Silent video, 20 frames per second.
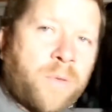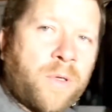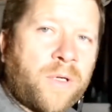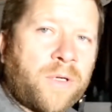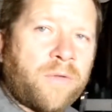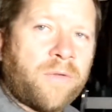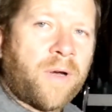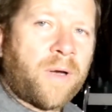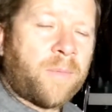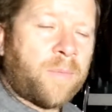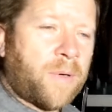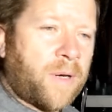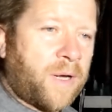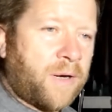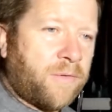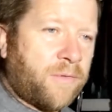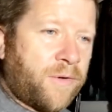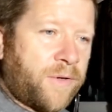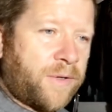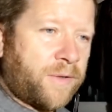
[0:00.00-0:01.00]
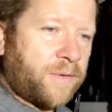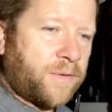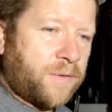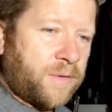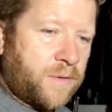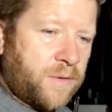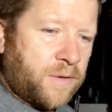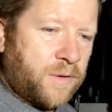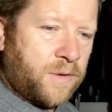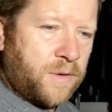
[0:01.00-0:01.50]
a Blu-ray player on it and
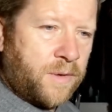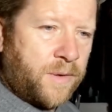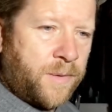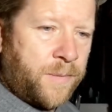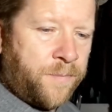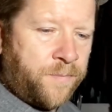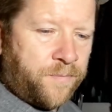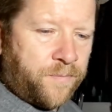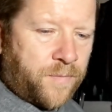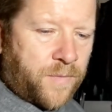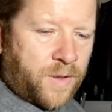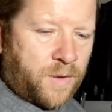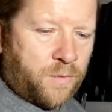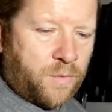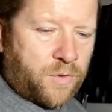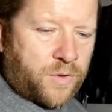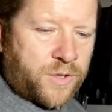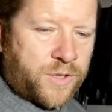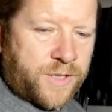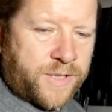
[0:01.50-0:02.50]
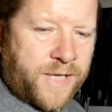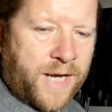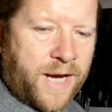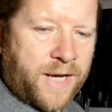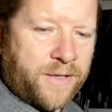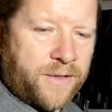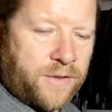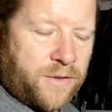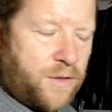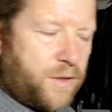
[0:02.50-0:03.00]
watch
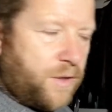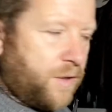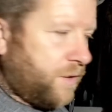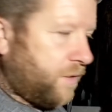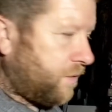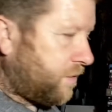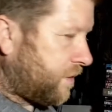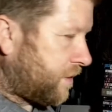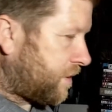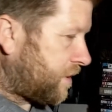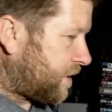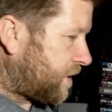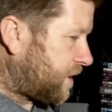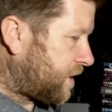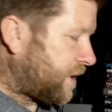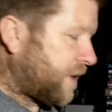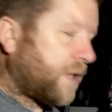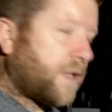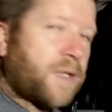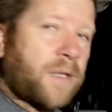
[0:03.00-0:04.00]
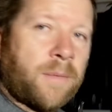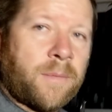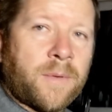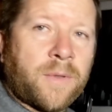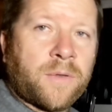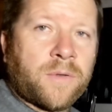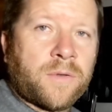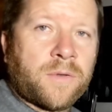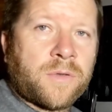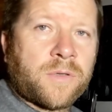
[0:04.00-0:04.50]
Stan and Ollie or just stick something
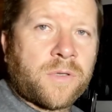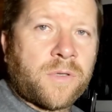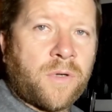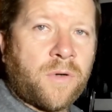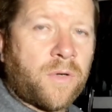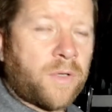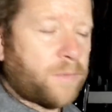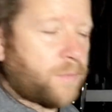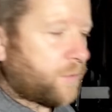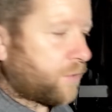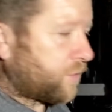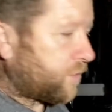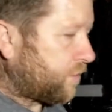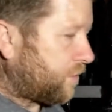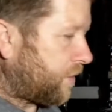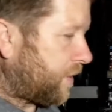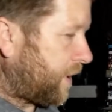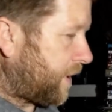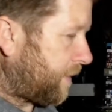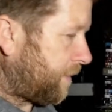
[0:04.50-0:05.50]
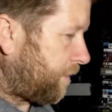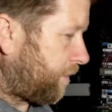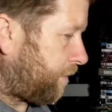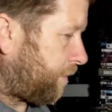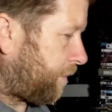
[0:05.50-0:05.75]
on the sky. I'm not sure yet.